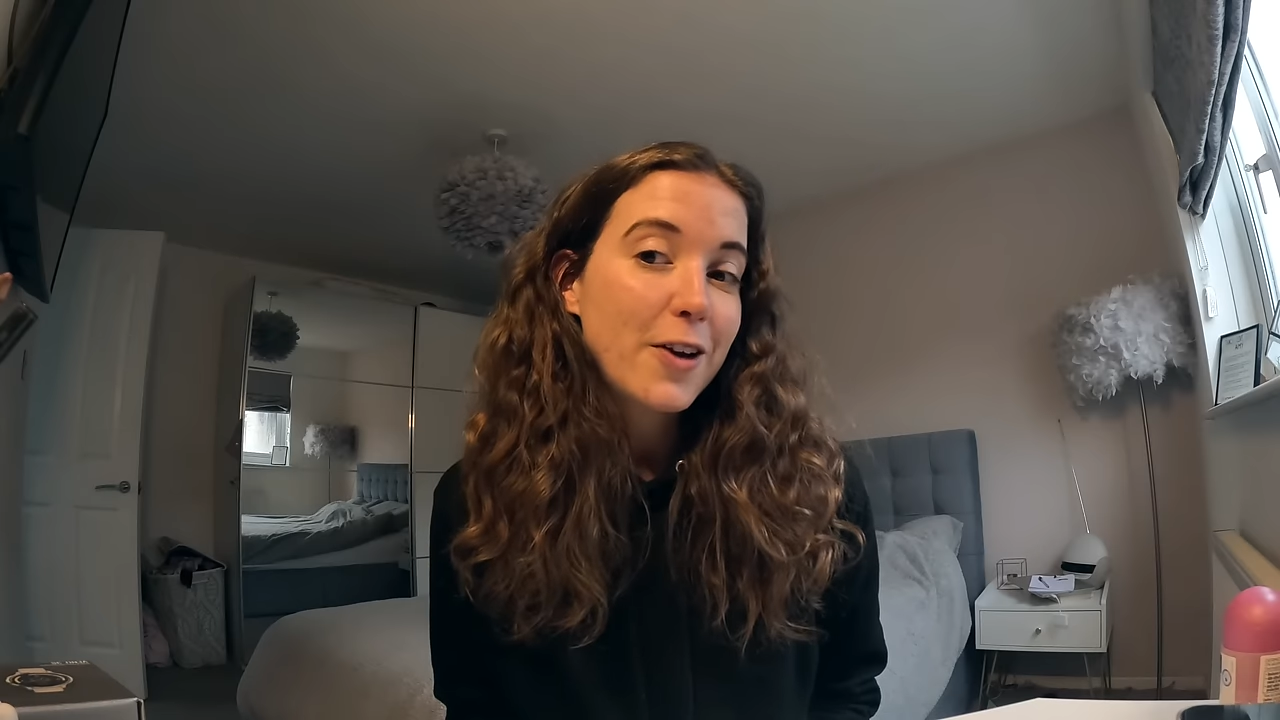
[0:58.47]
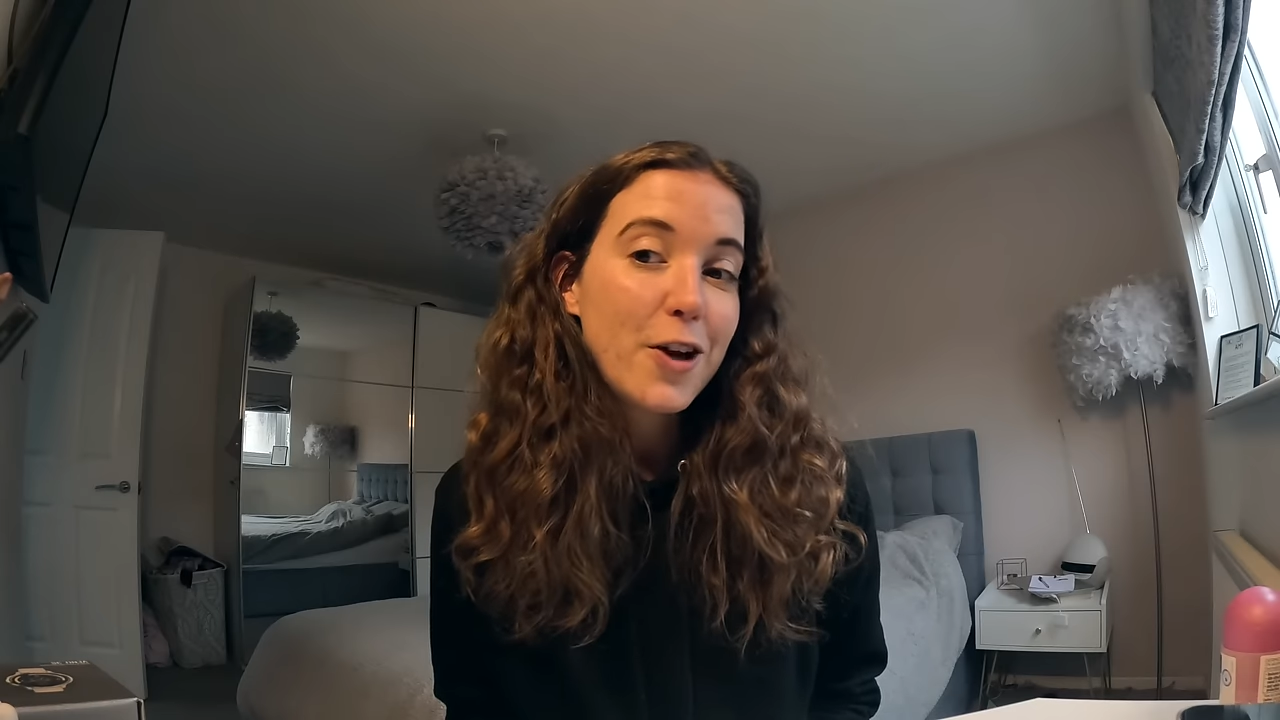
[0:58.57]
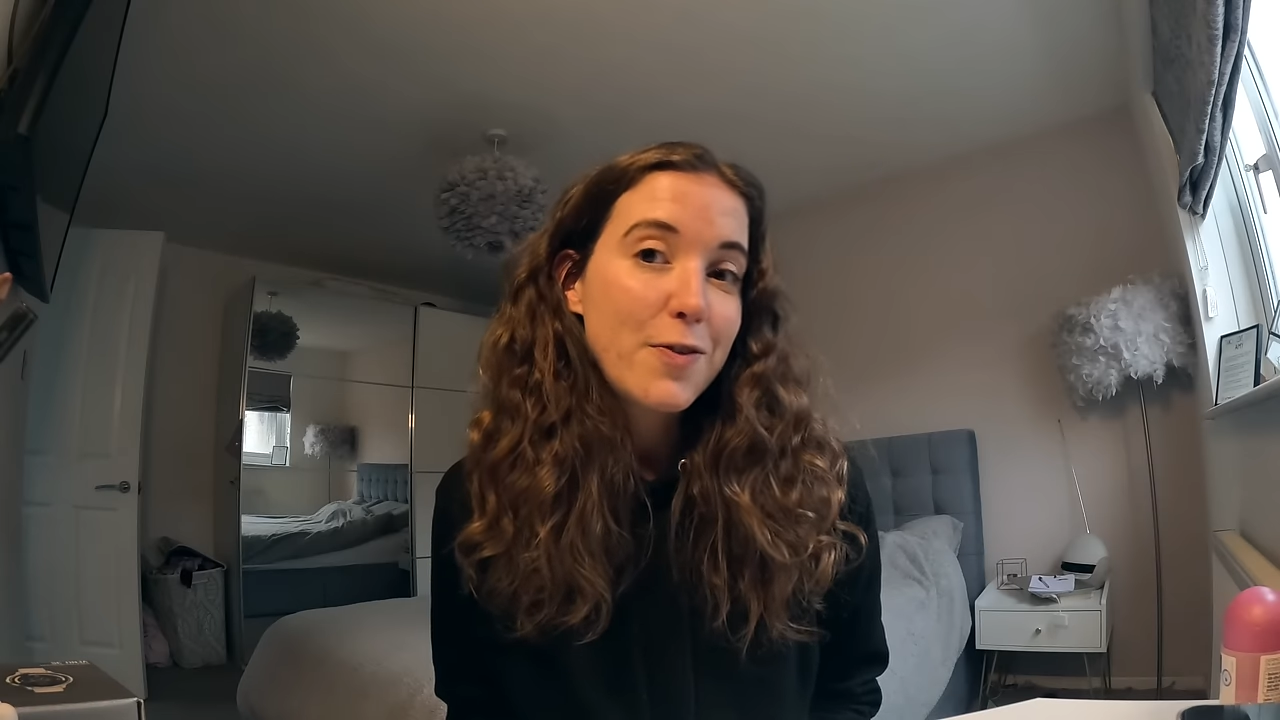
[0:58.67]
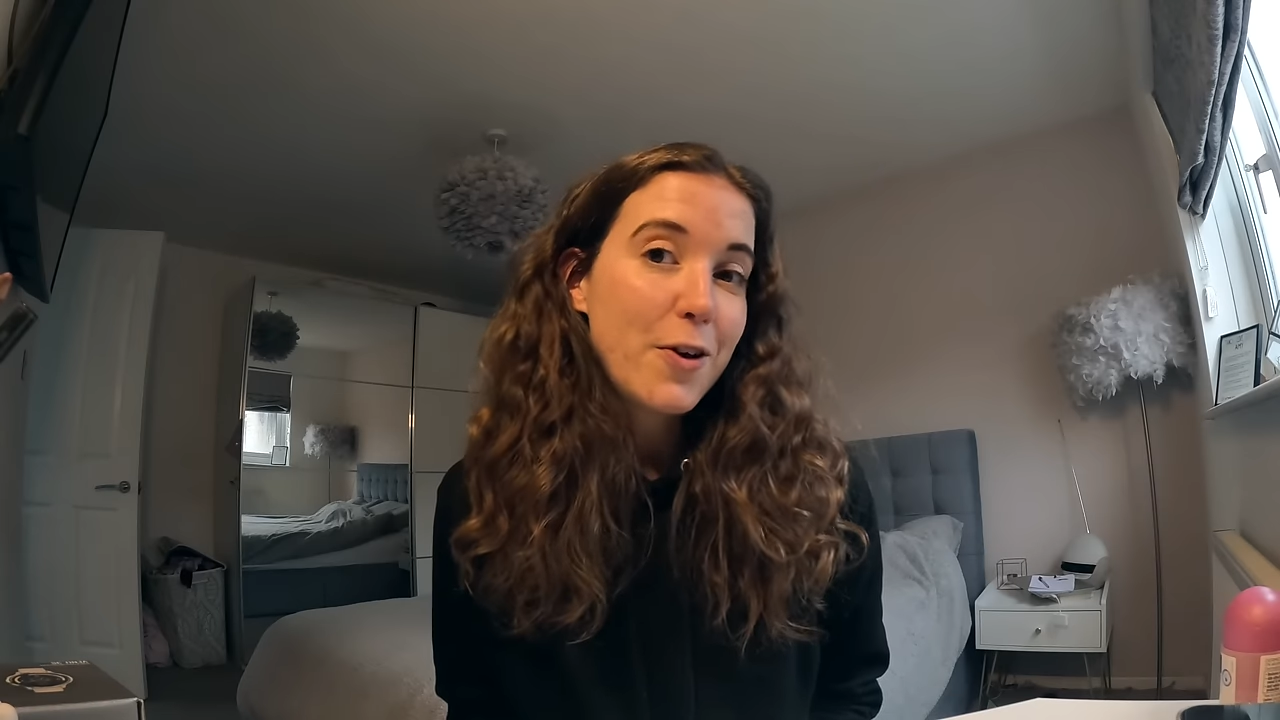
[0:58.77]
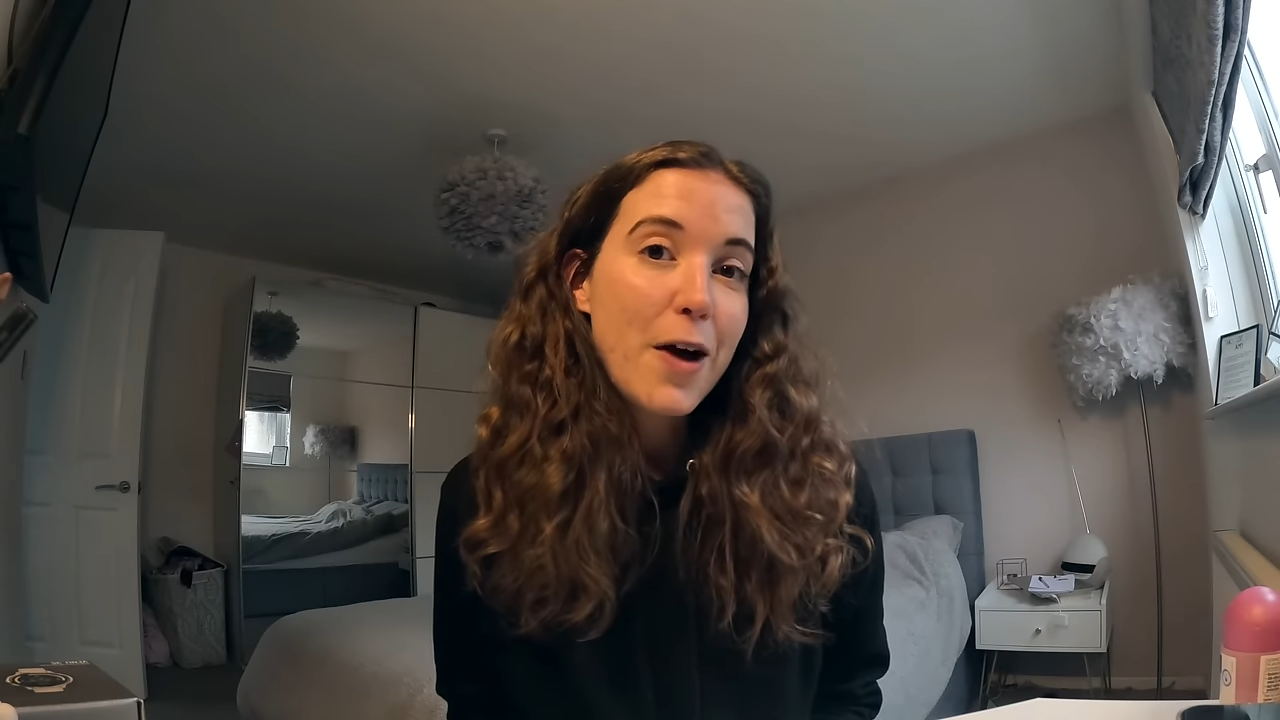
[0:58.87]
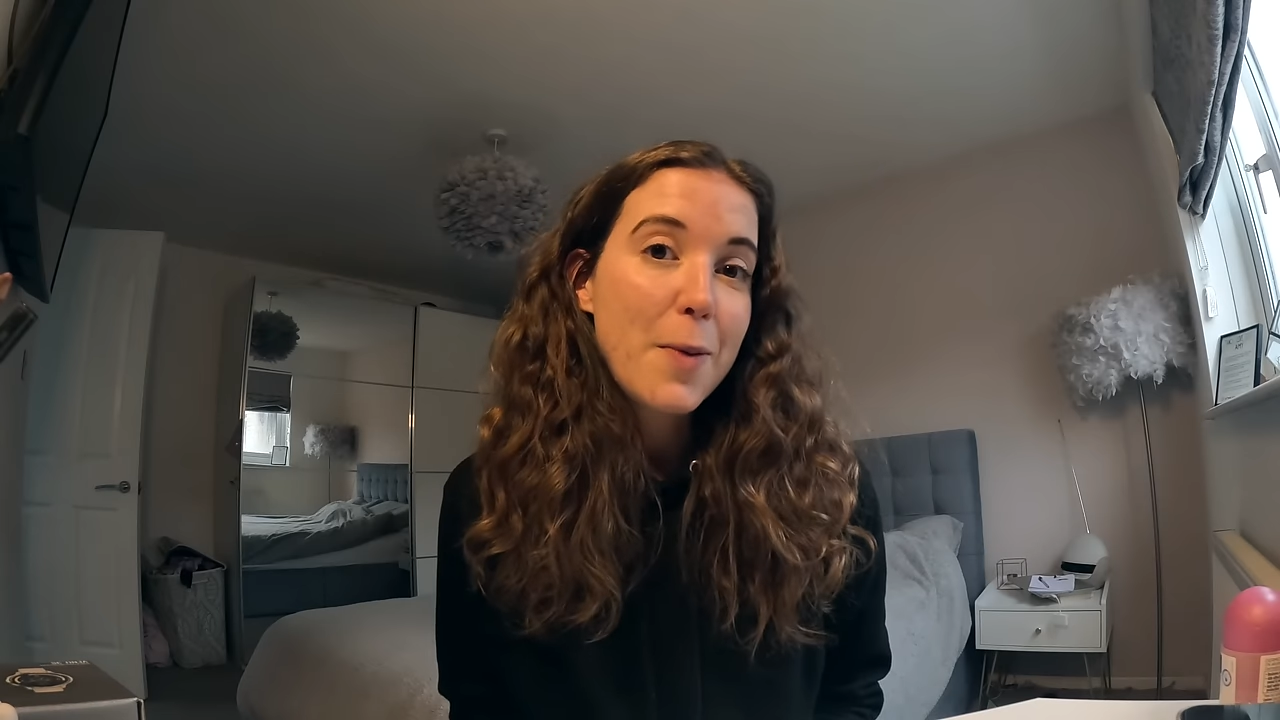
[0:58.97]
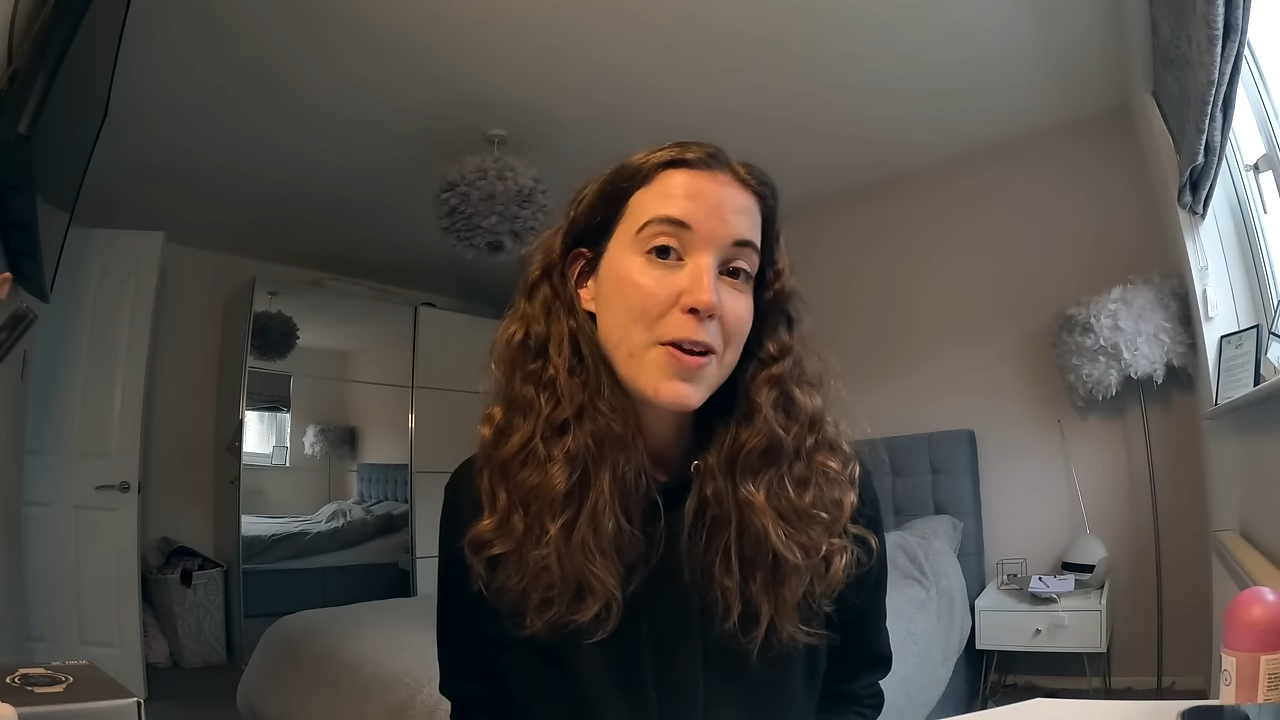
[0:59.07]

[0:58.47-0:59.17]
I don't even know how